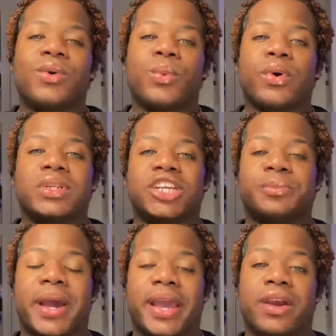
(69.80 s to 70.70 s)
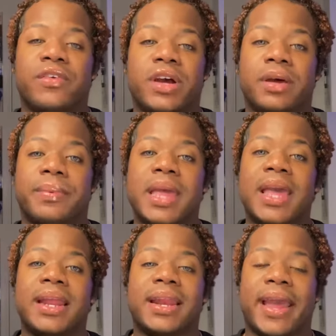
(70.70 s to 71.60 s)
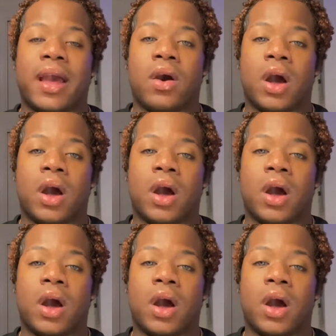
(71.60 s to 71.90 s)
we're gonna touch my hair up. Now,